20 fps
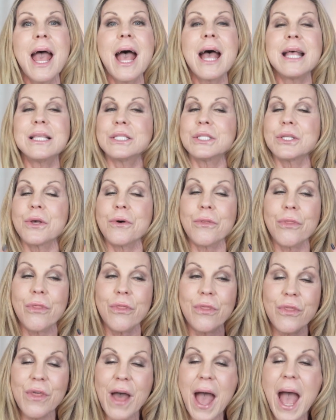And so
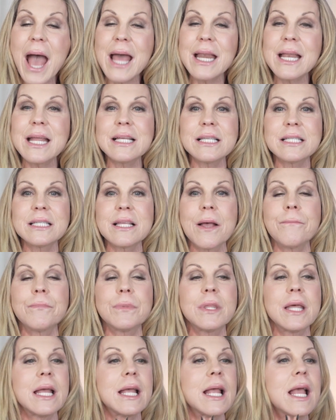that is
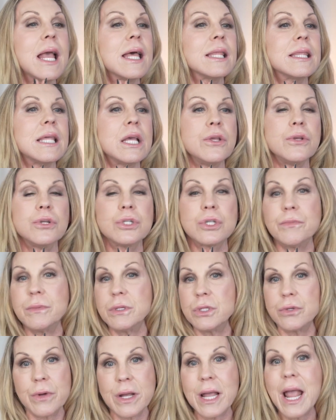something that you should
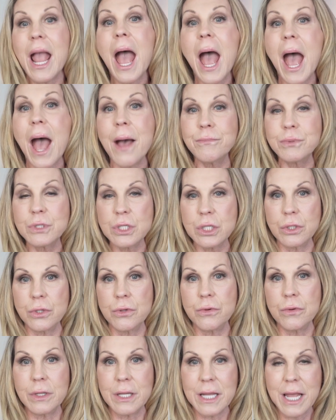be doing
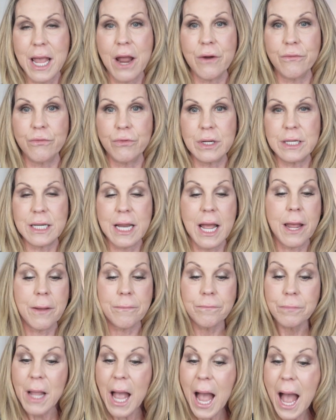absolutely every
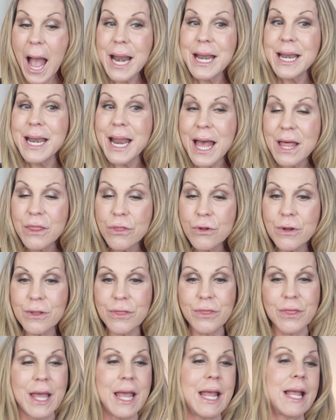day.
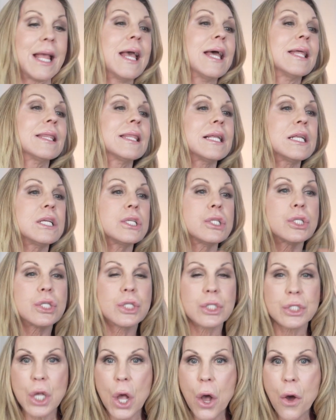Another thing that is
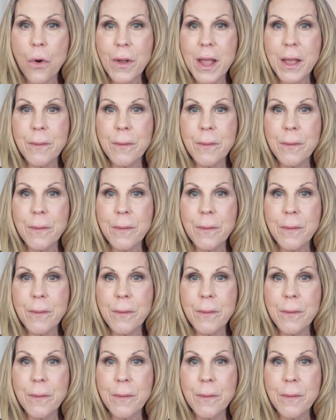so